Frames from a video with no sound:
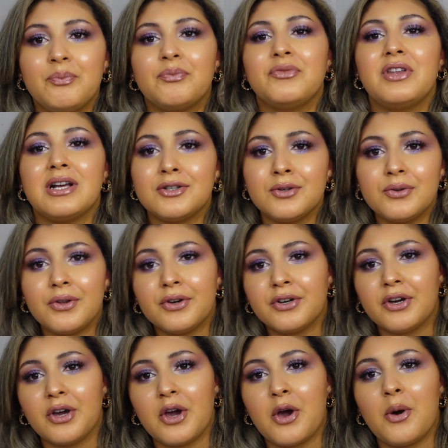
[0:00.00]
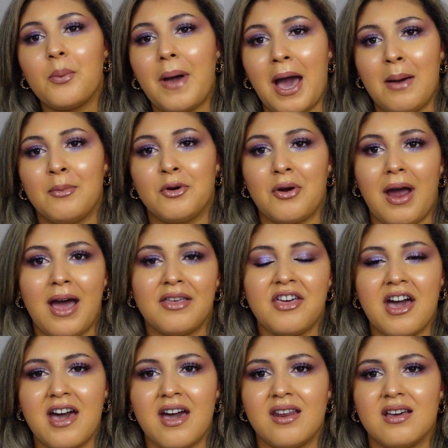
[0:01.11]
not too long ago Pat McGrath
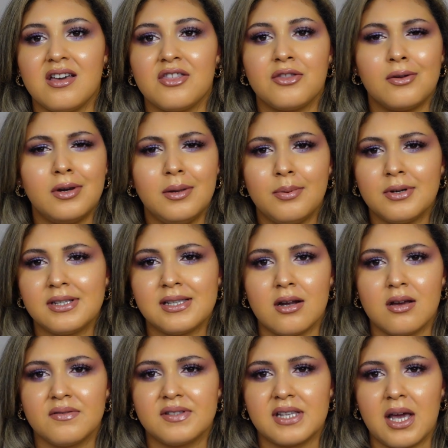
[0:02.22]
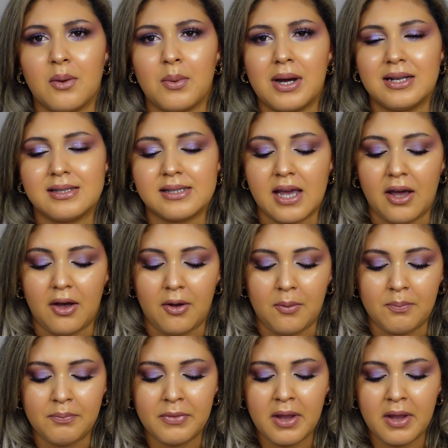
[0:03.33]
had a 30% off site-wide sale,